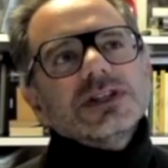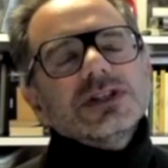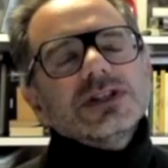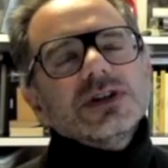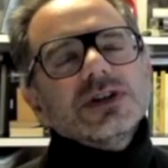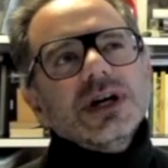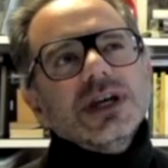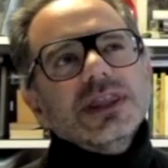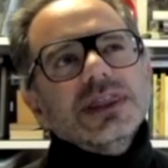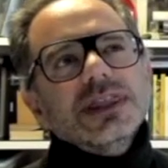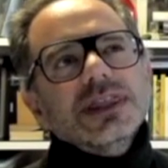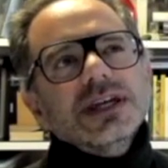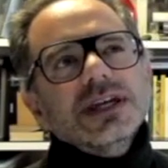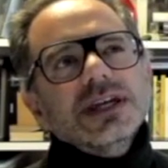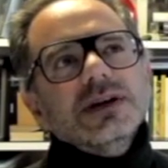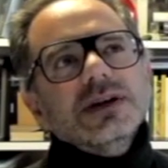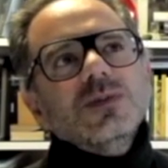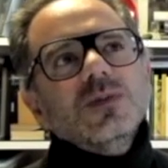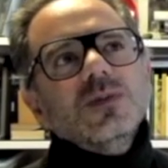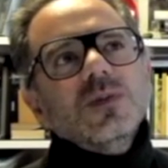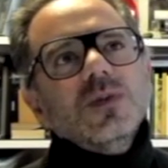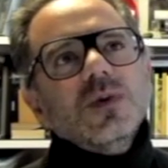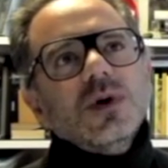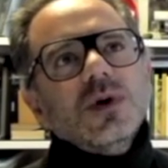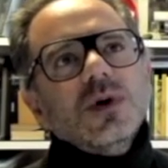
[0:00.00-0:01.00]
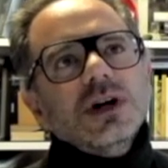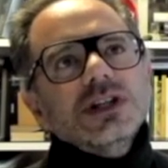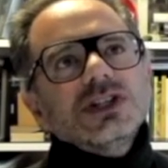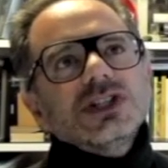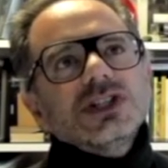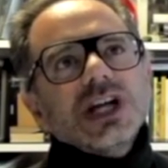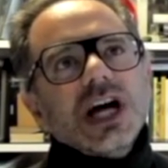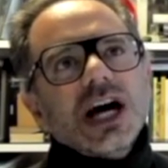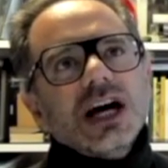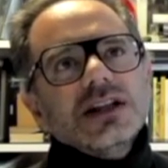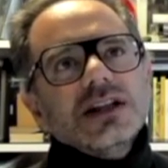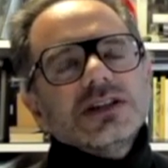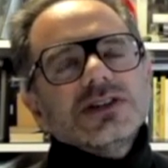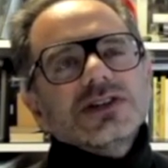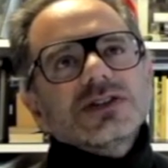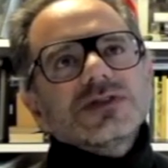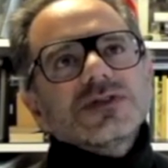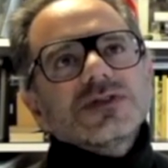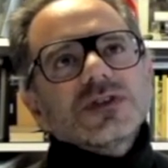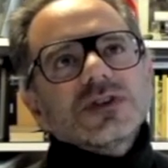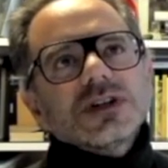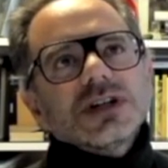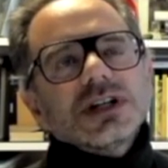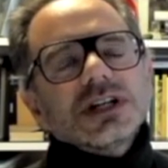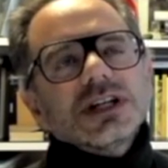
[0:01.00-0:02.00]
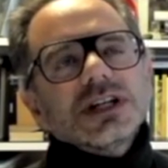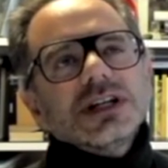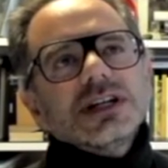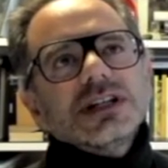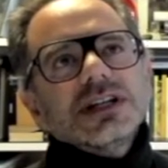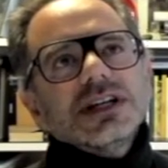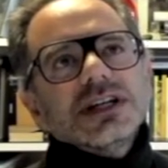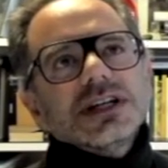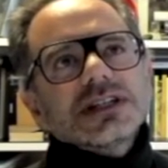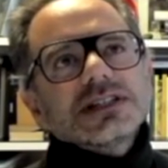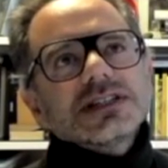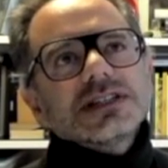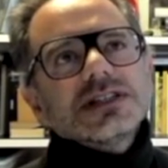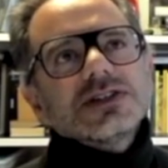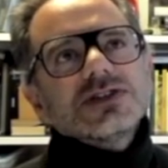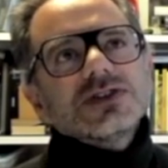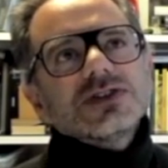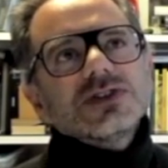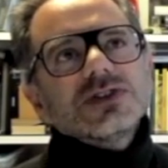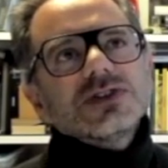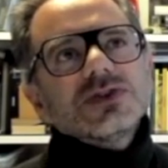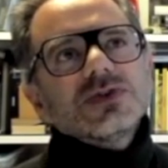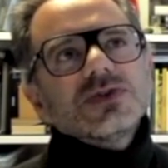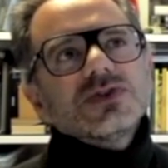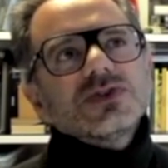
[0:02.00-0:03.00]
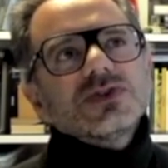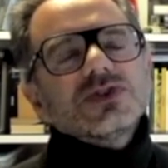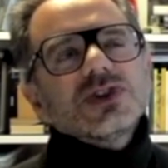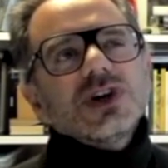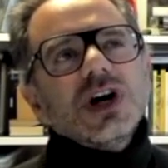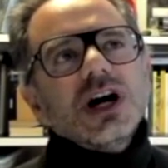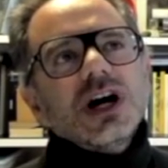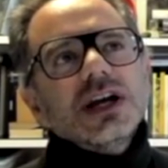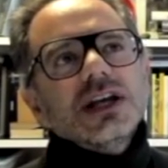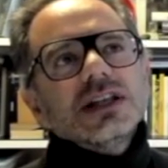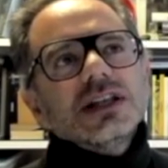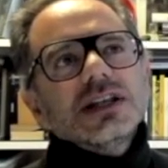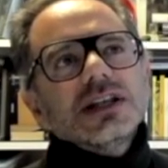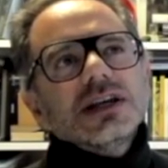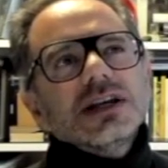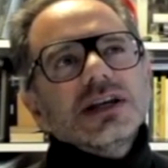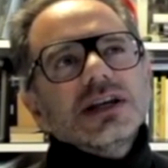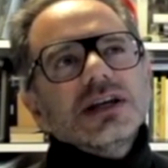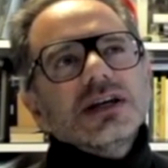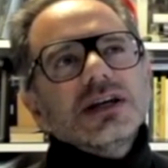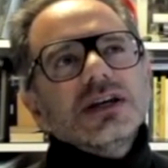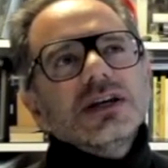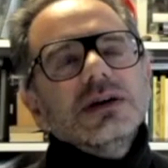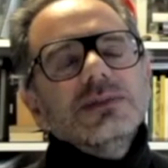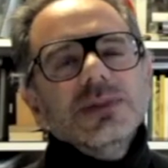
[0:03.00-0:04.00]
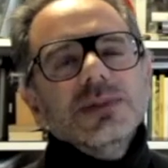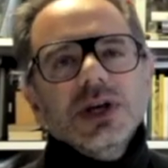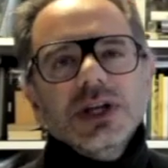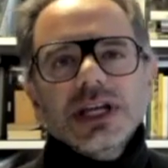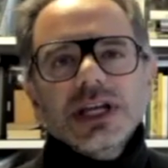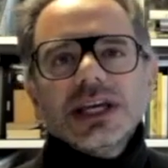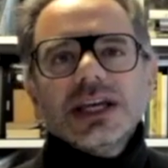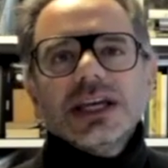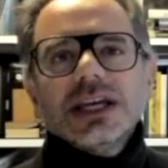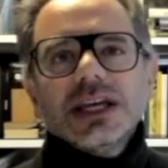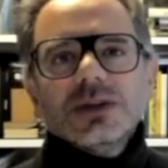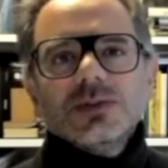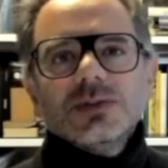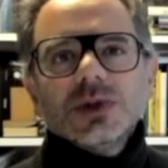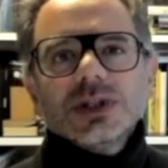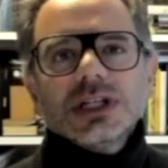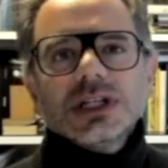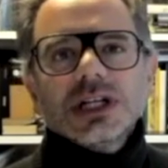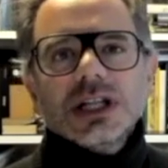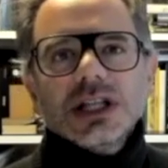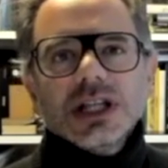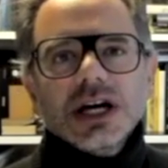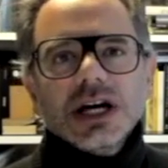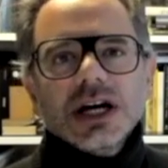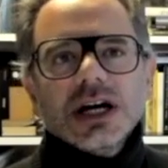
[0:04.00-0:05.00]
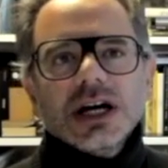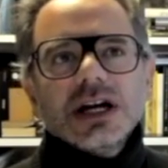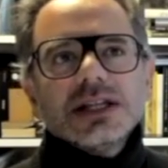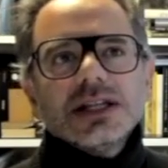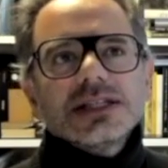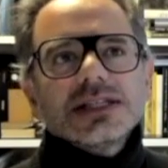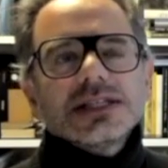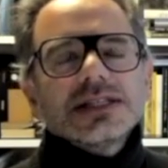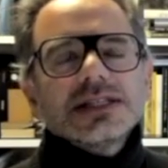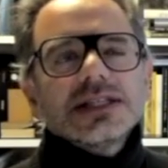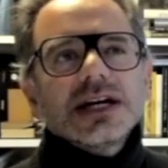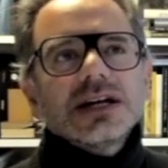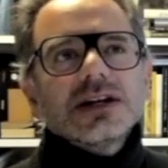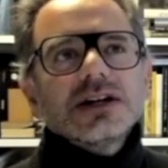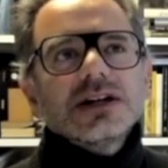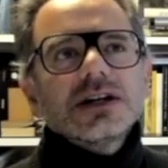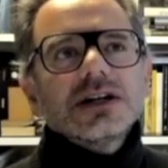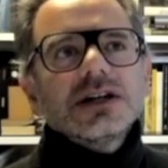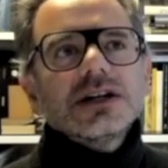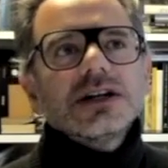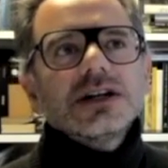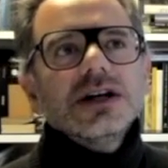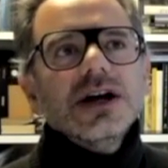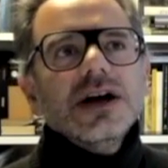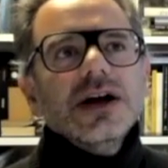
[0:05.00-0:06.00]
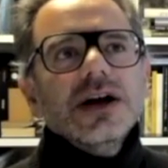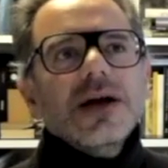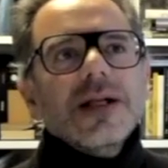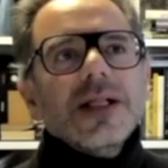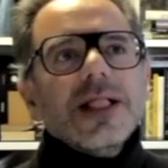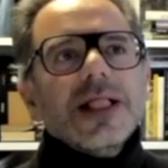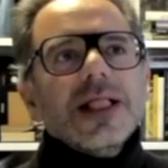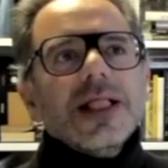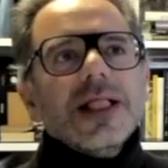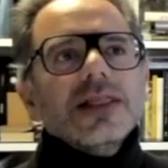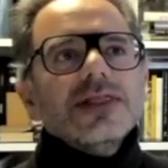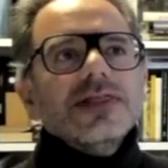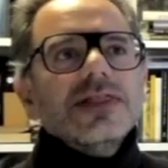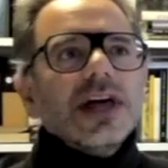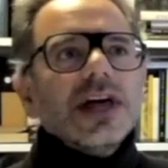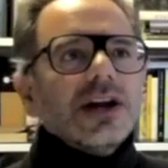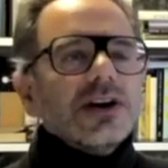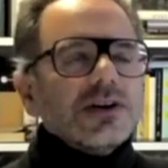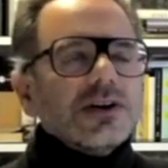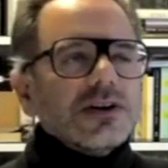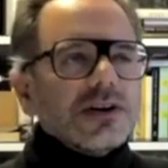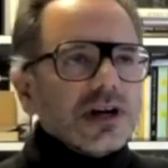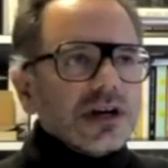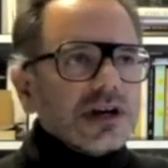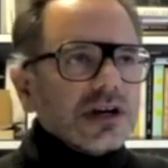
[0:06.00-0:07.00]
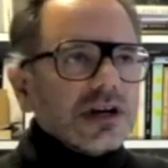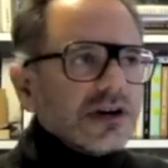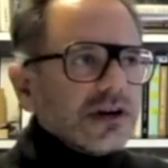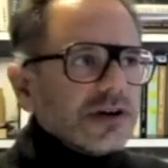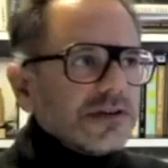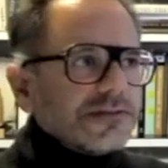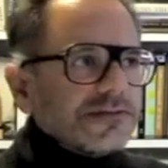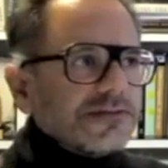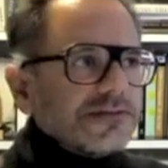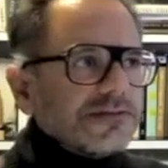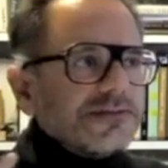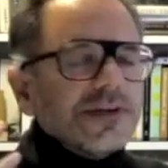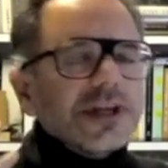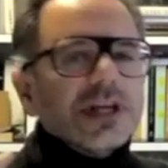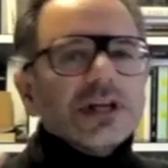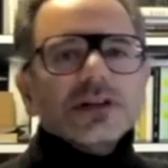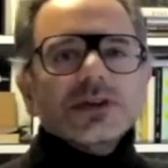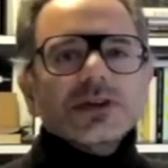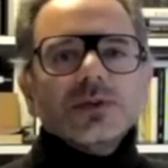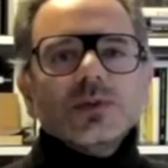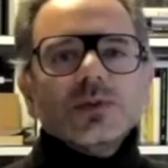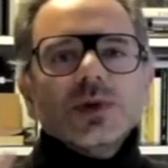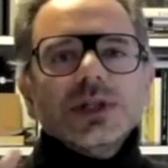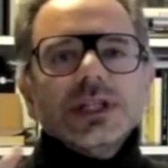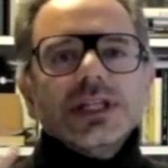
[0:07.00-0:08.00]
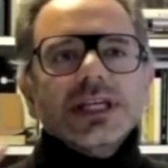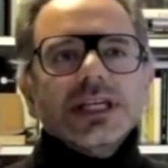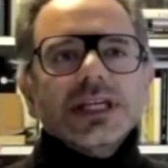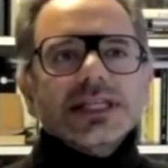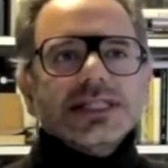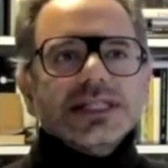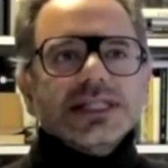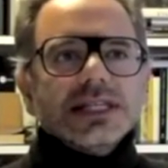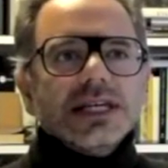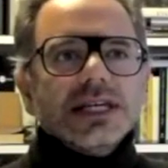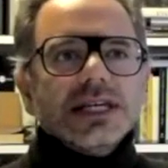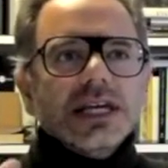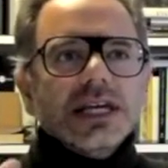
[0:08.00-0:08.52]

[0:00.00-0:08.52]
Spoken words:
So I think one challenge for architects is to try and communicate with clients that are filled with these